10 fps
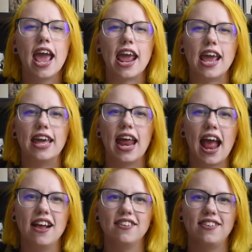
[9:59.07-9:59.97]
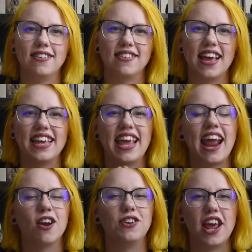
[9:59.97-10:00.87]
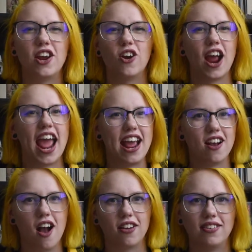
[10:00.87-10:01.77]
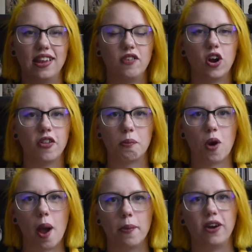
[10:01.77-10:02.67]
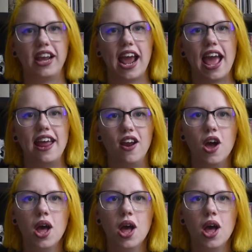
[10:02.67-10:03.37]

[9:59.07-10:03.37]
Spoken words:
and has this like caretaker Haycox living on the property. And